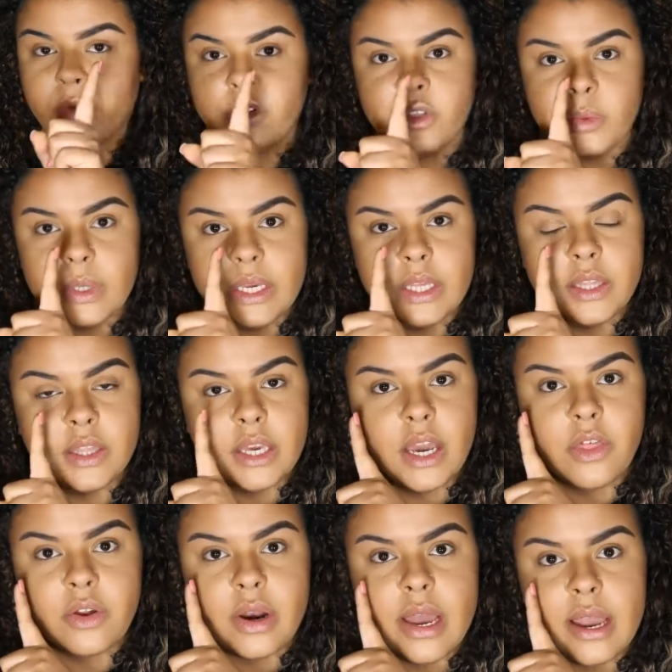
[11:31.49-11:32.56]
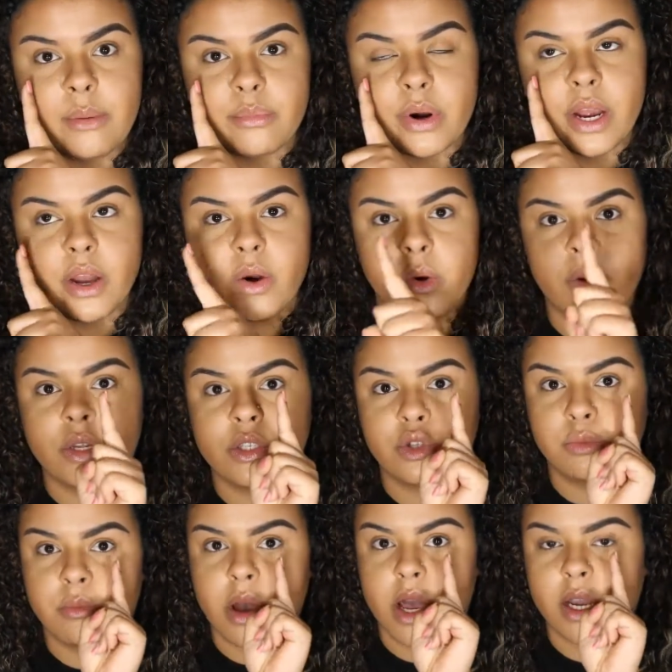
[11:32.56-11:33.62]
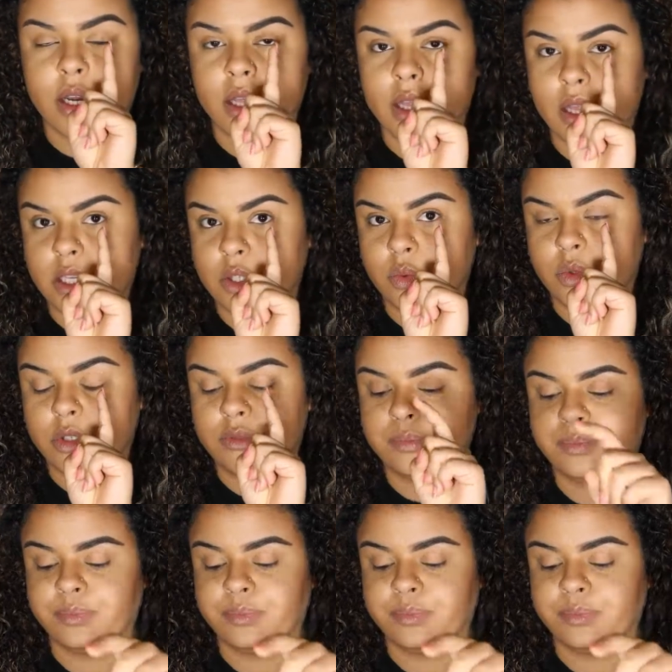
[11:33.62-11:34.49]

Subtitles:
with doing the other eyebrow to mock this one.